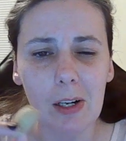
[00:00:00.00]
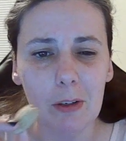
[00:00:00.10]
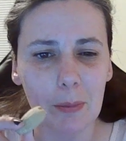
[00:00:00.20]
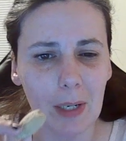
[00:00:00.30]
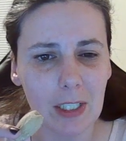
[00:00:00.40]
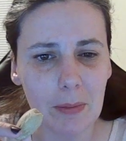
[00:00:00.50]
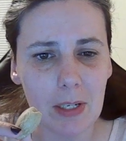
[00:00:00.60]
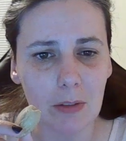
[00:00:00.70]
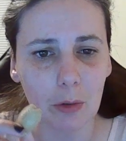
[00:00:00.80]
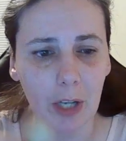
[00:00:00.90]
reminds me
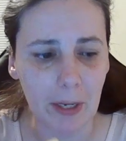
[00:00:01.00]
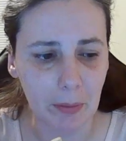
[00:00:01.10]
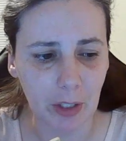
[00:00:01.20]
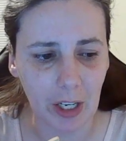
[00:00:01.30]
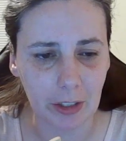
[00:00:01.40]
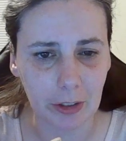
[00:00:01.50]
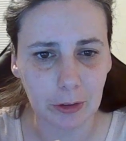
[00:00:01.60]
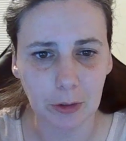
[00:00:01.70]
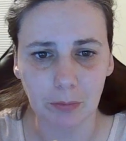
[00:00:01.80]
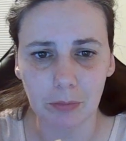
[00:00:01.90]
of graham
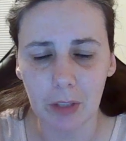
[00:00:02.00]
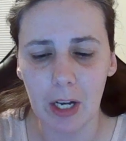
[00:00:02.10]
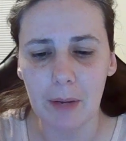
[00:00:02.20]
crackers. And I'm